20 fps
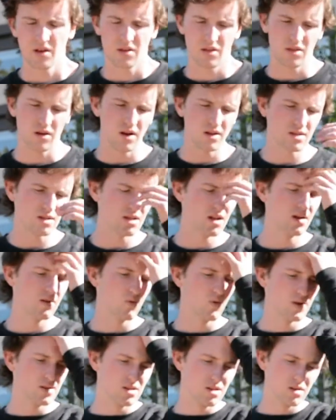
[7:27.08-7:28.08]
thoughts that it
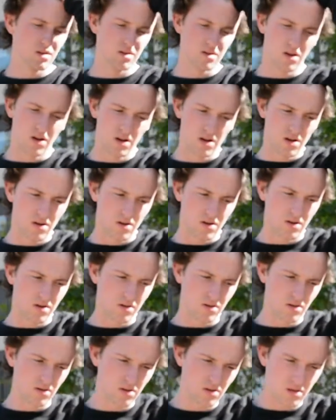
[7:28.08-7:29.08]
wasn't good
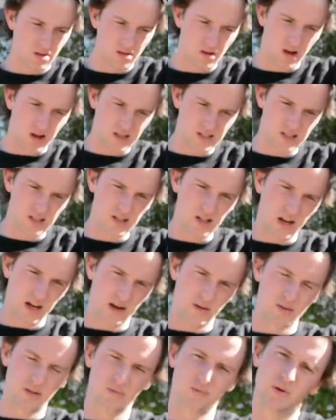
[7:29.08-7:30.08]
or thoughts that
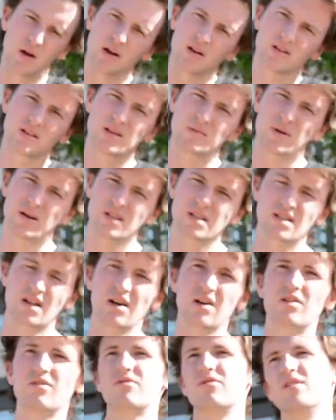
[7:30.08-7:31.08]
I was embarrassing
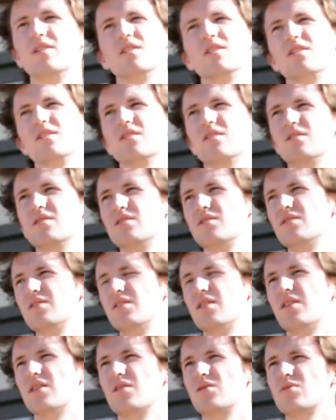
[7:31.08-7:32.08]
myself, and
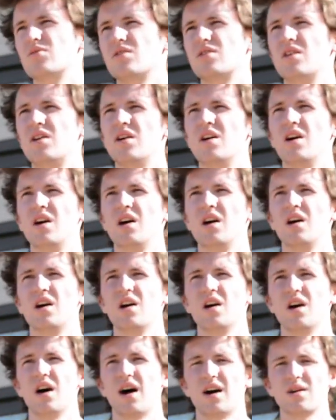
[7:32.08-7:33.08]
you know,
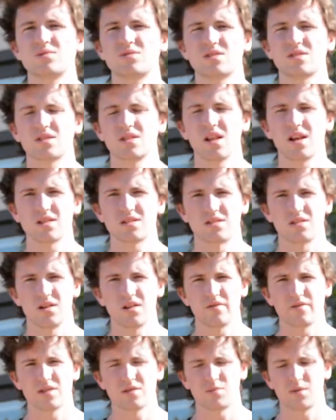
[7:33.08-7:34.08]
I was just less
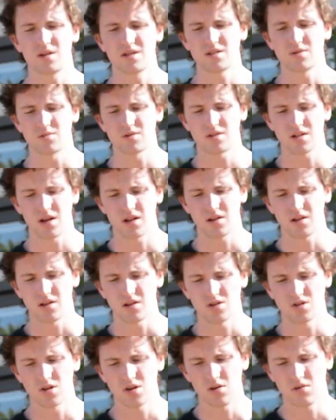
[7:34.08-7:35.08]
nervous because it was telling
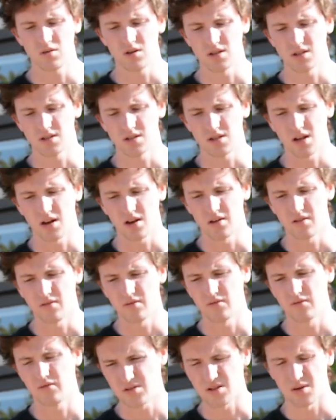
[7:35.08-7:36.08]
a joke instead
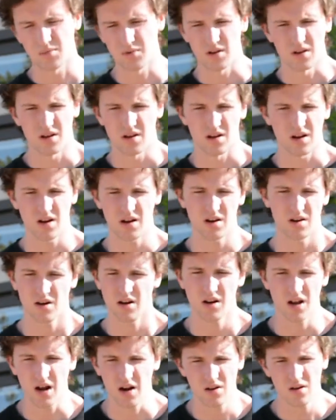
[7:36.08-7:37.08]
of something.
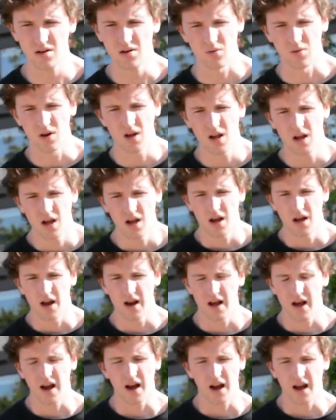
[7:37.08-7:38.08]
I don't know.
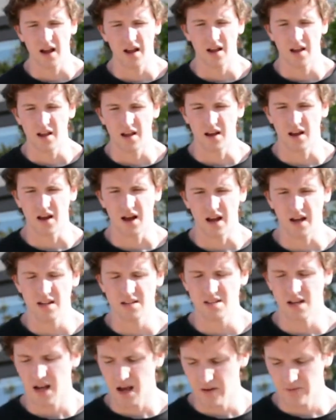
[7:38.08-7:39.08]
And I
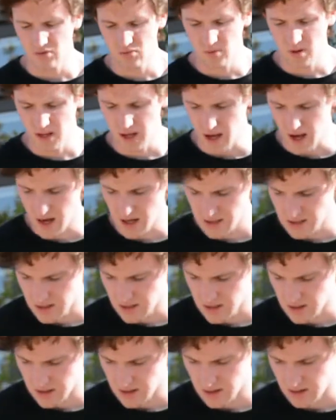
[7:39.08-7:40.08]
guess I haven't really acted
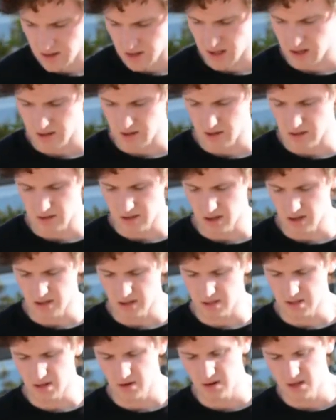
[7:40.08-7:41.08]
in like a ton
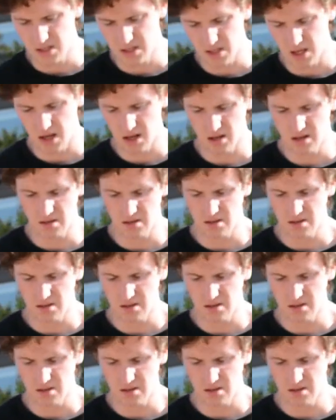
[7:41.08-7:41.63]
of serious things,